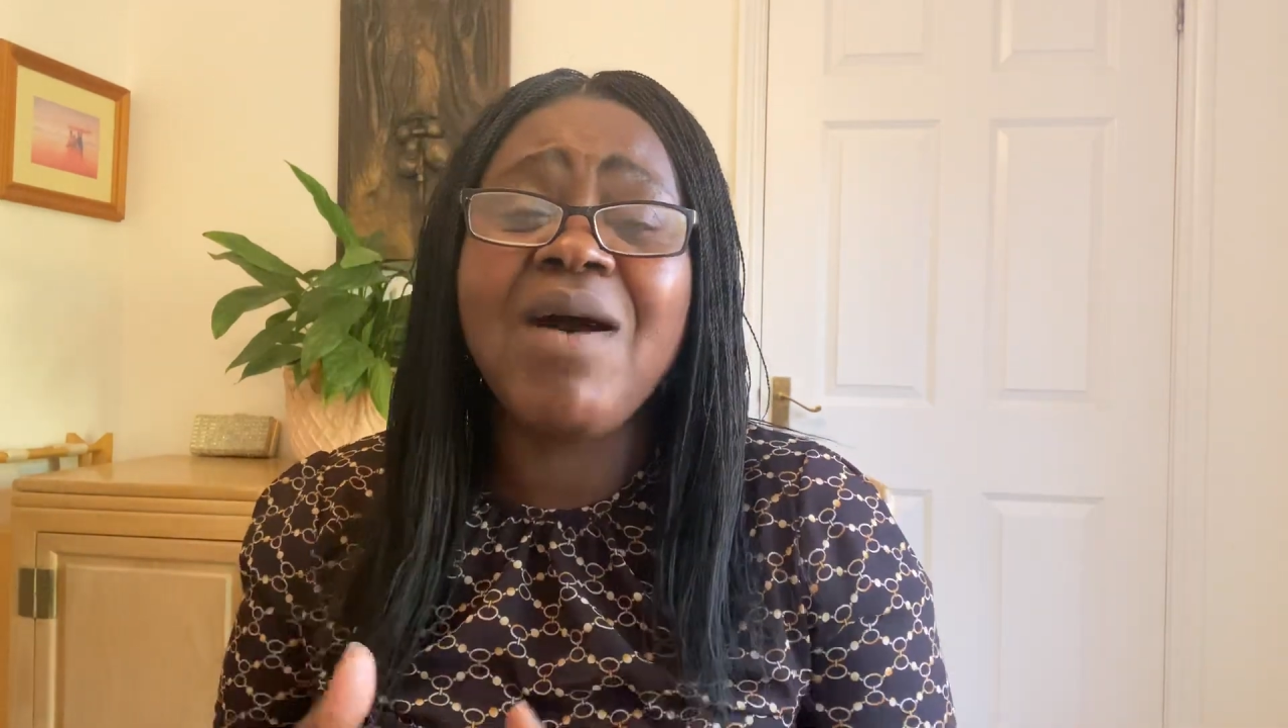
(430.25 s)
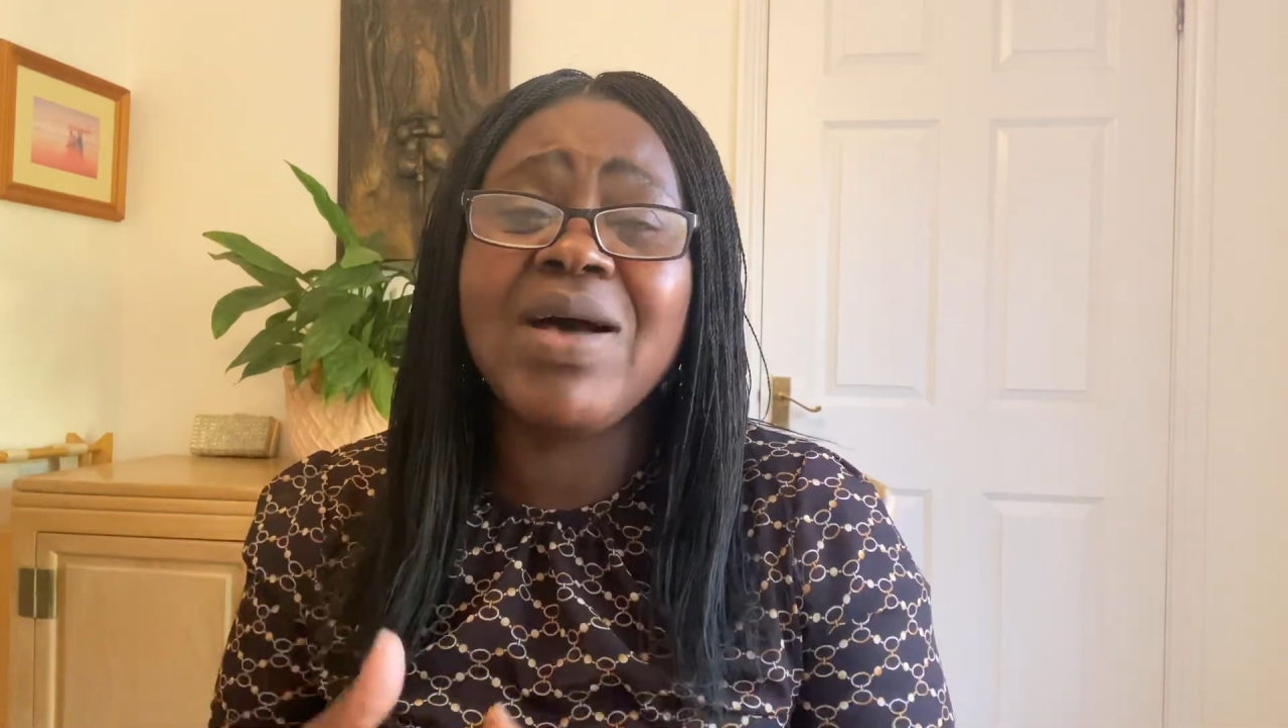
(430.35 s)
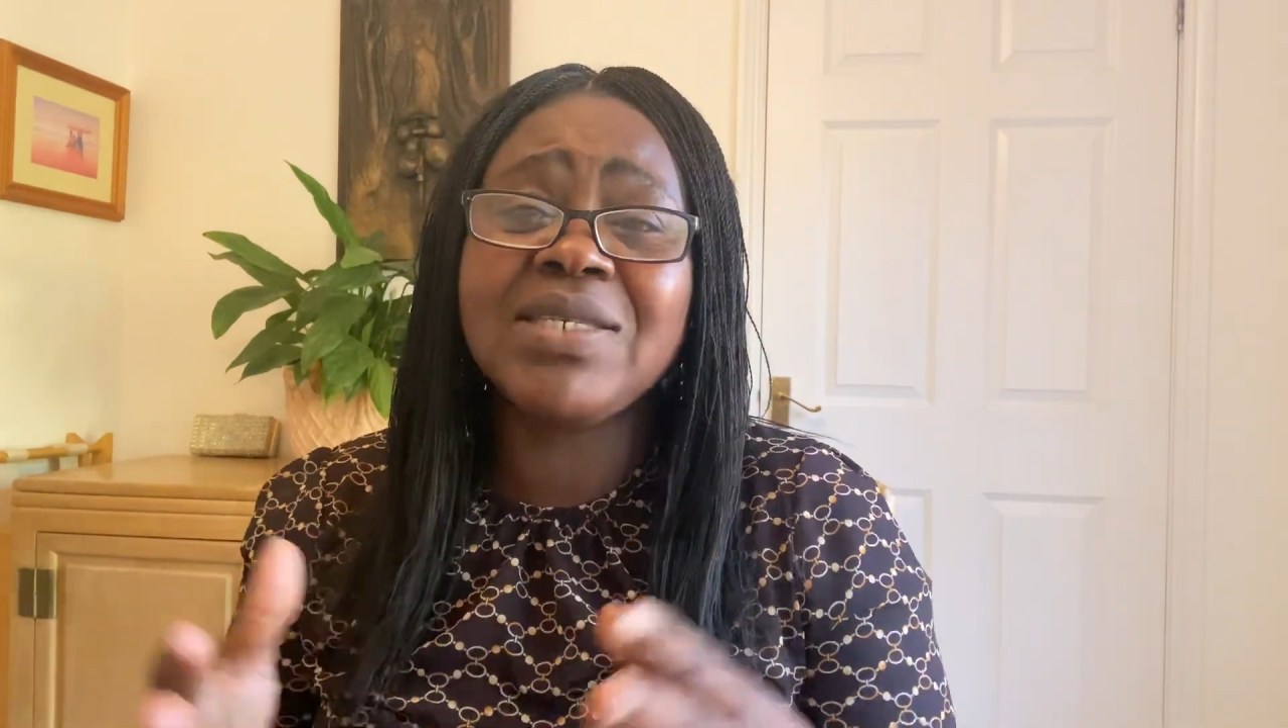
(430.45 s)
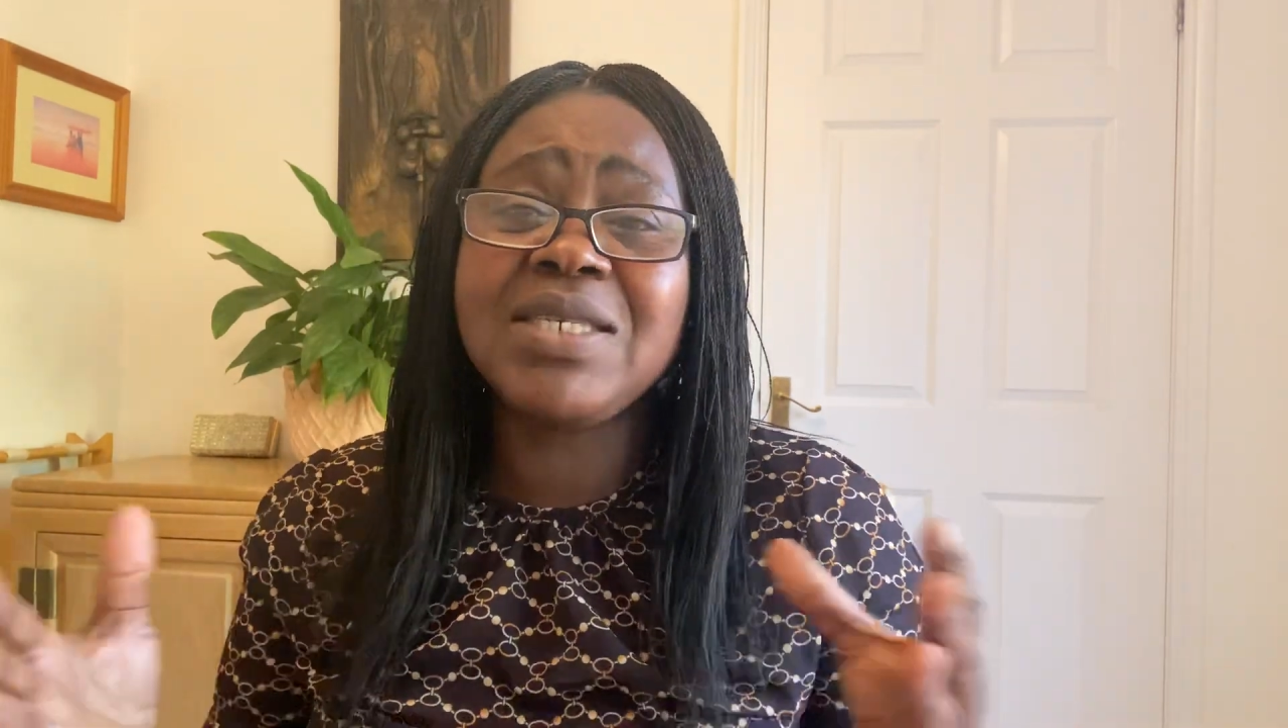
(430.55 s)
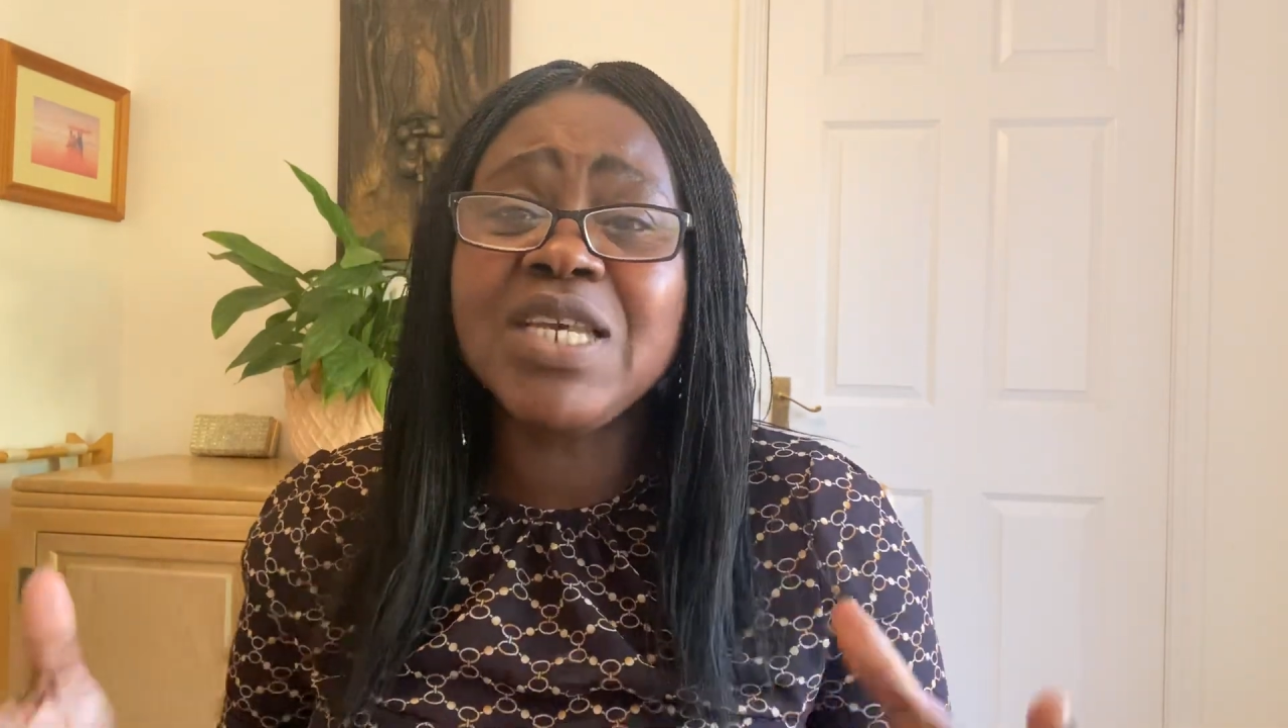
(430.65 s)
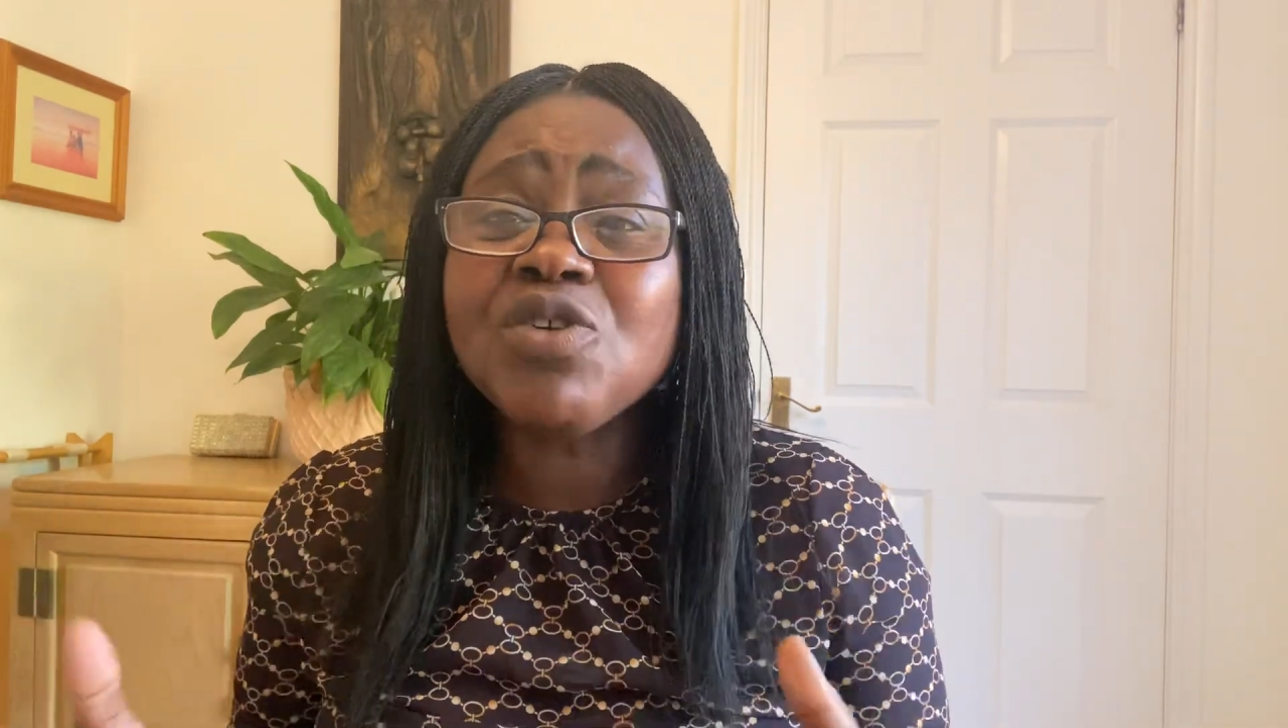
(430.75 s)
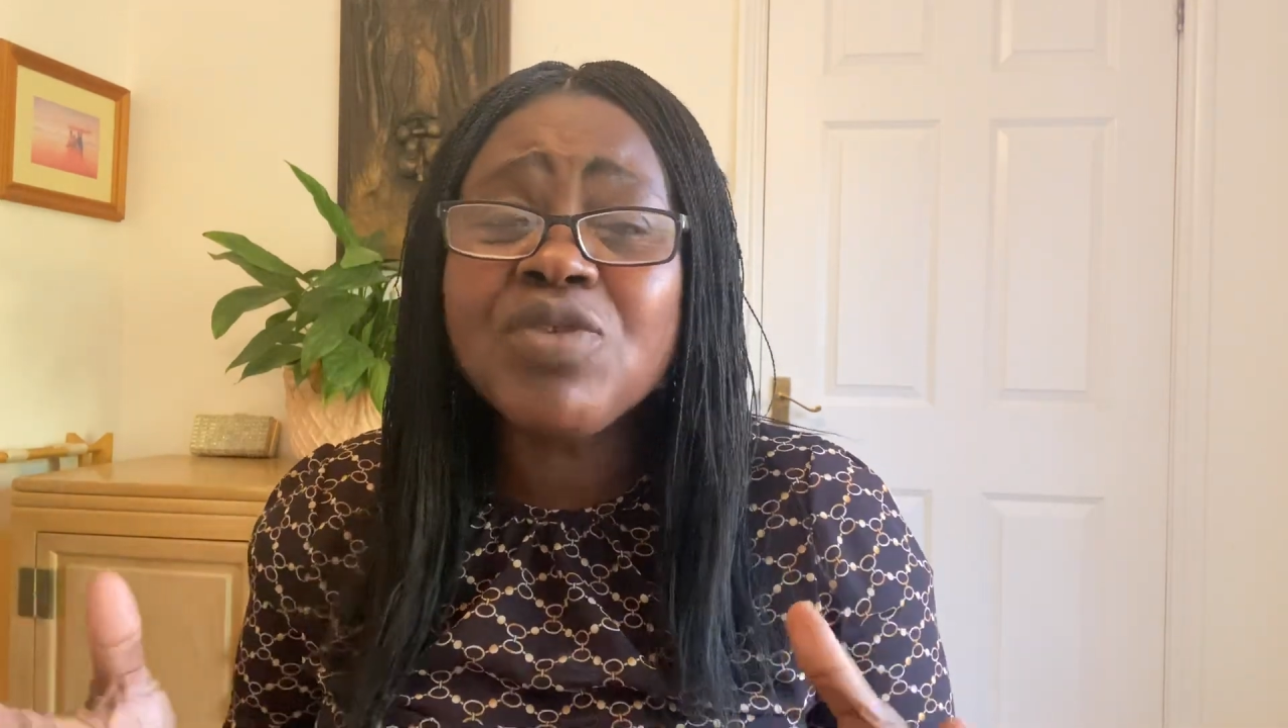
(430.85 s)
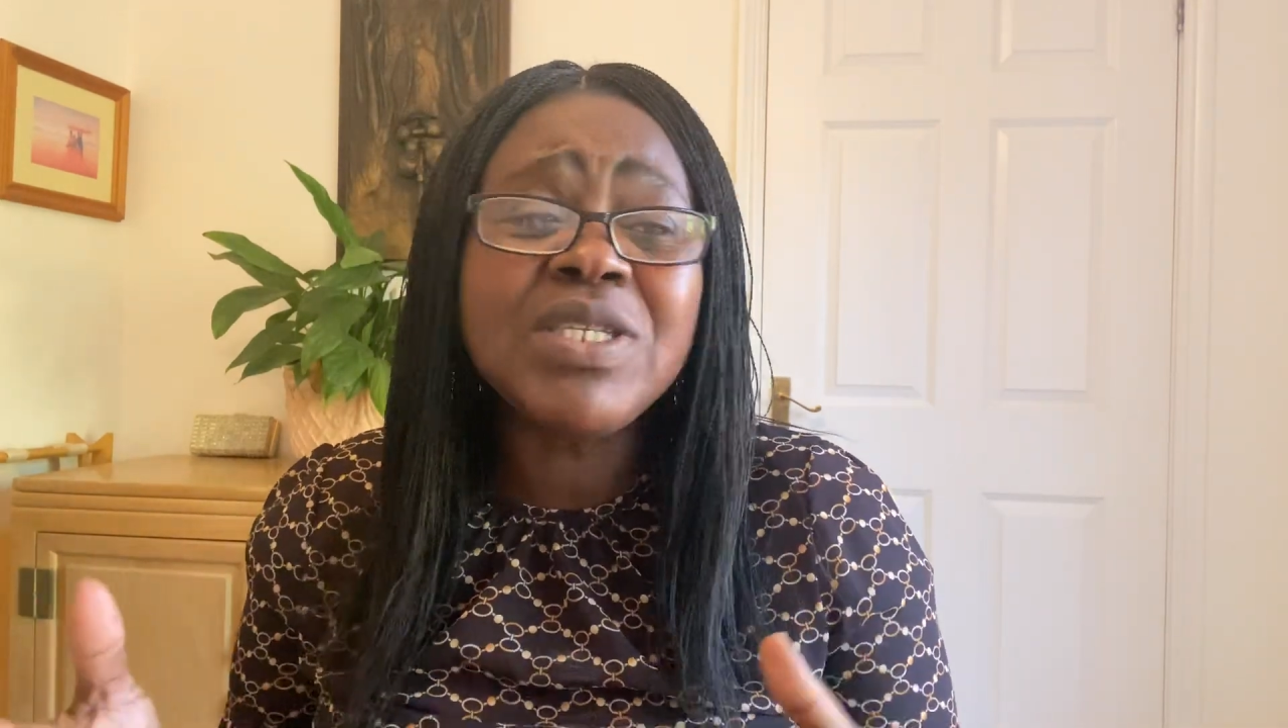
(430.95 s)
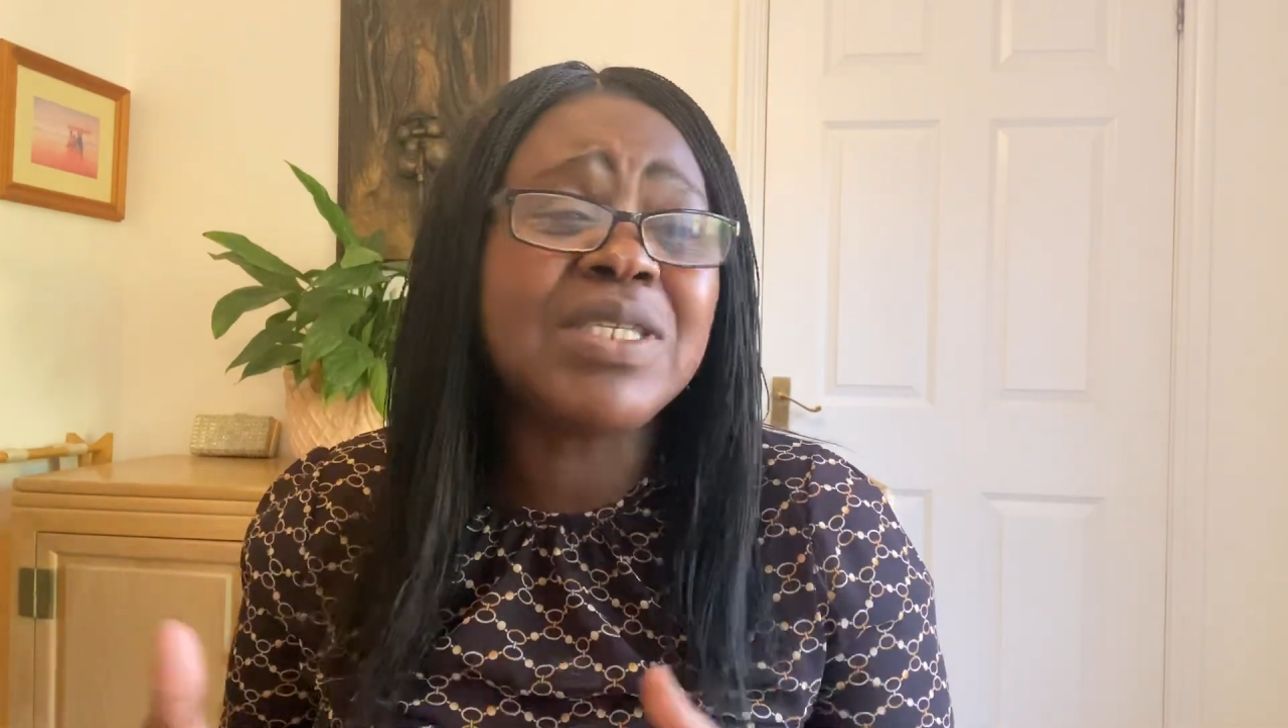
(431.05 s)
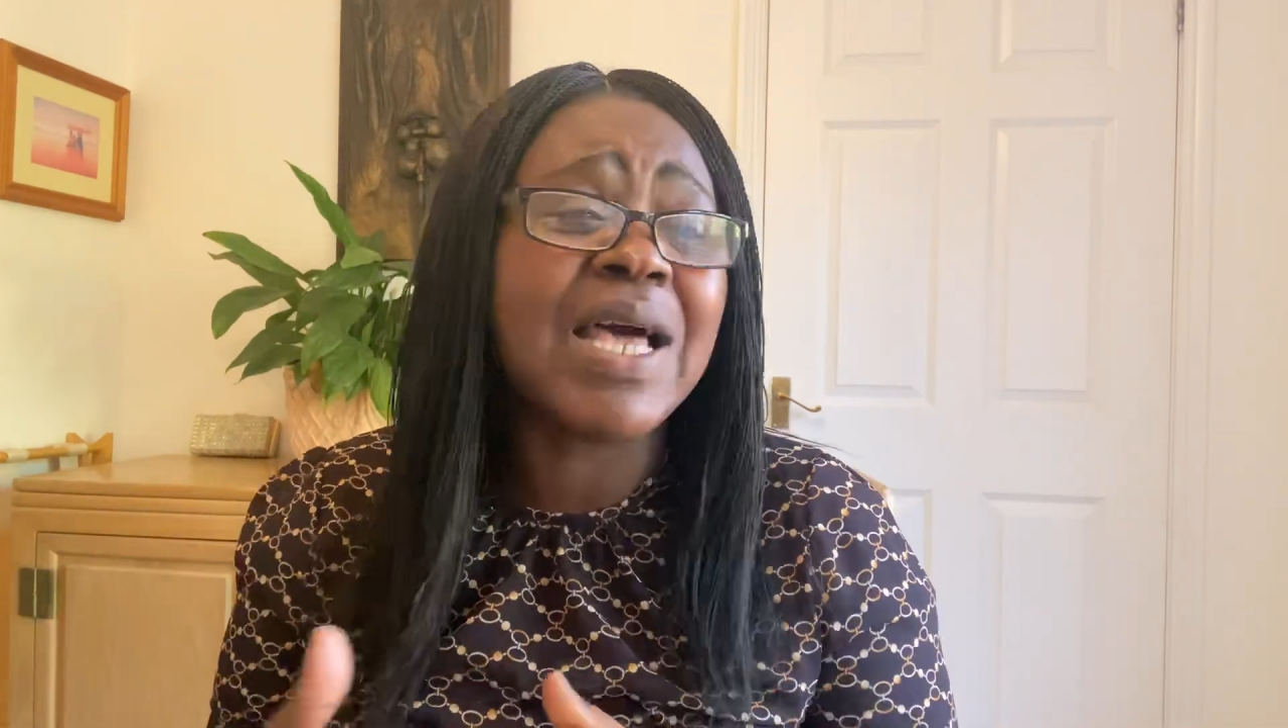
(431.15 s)
our
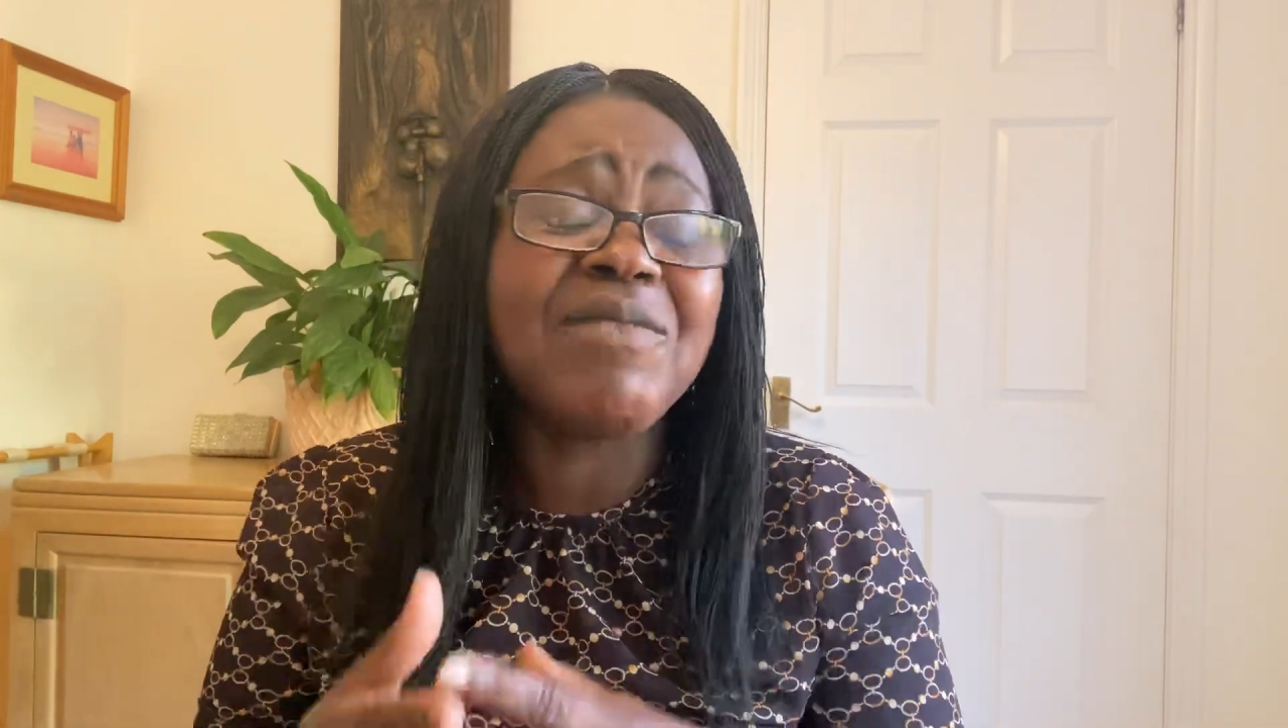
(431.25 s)
secrets,